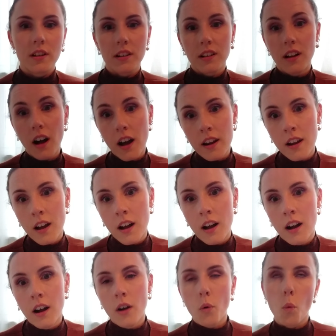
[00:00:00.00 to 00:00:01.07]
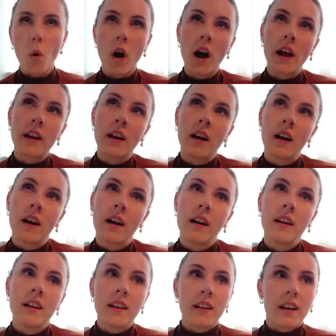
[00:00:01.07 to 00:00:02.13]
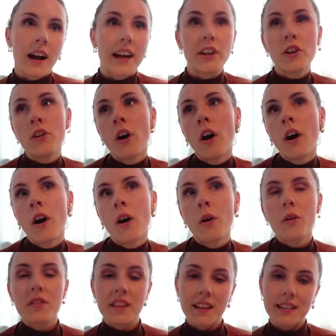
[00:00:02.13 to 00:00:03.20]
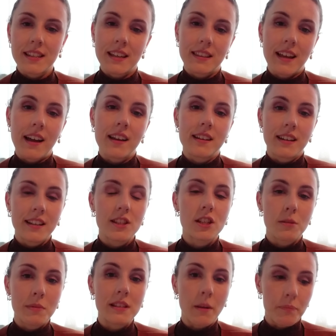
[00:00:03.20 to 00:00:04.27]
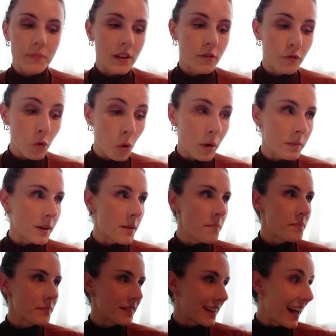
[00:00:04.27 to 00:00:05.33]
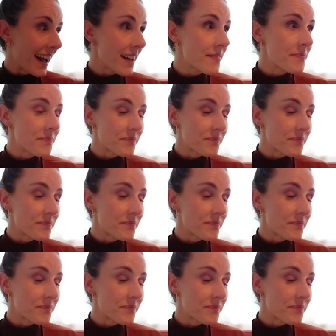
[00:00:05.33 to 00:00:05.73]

gonna, wanna, I don't know, things like that. It needs to be something formal, okay?